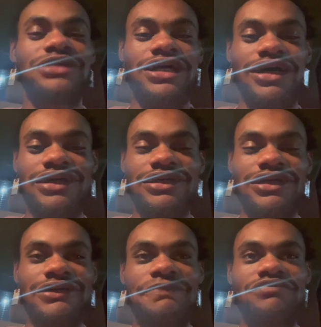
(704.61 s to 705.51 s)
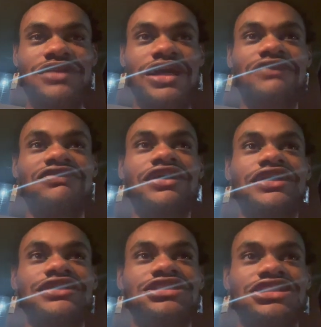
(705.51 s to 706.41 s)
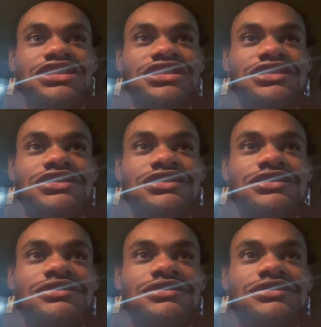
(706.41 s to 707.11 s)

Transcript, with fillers: got in fucking GT.